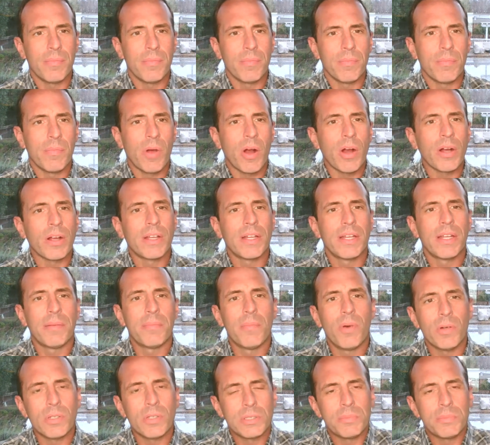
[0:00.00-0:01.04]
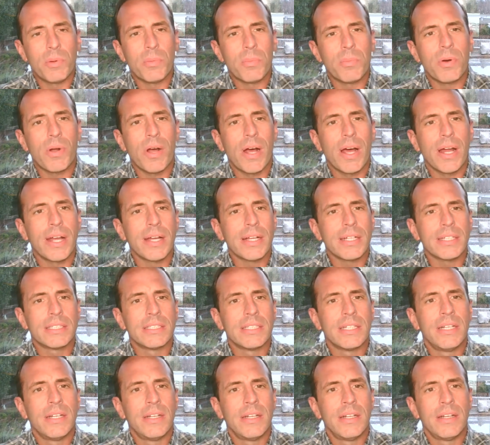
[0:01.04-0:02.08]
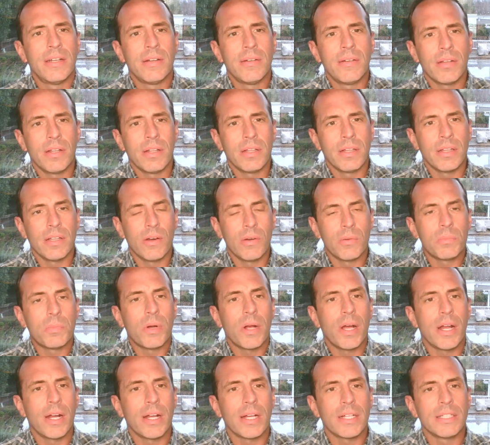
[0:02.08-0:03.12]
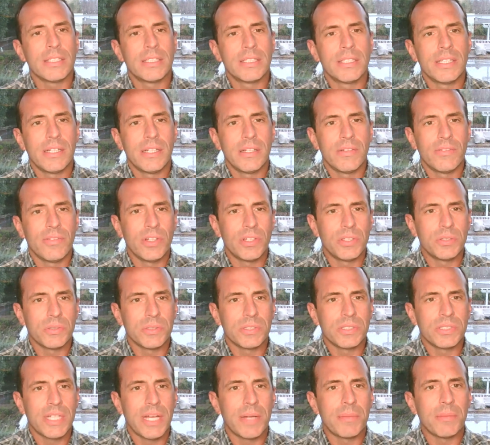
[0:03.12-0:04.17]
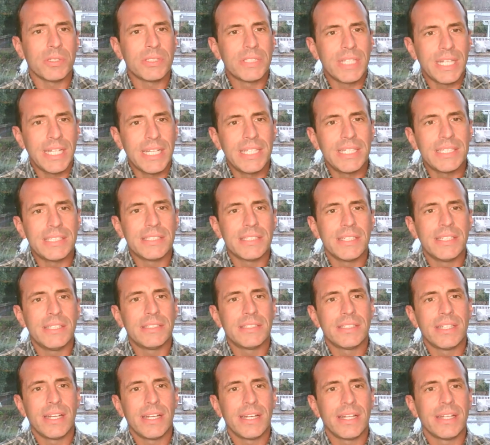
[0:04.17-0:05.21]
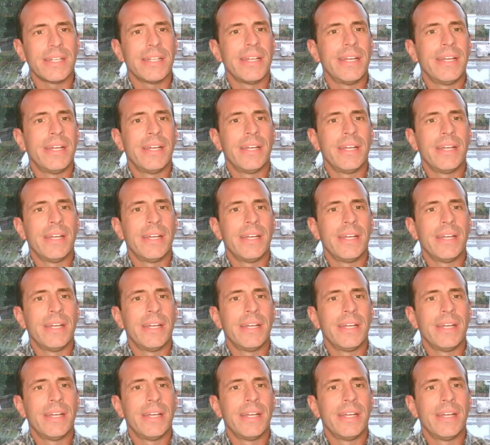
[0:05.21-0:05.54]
marketing multiple products, loan products to individuals simultaneously, saying,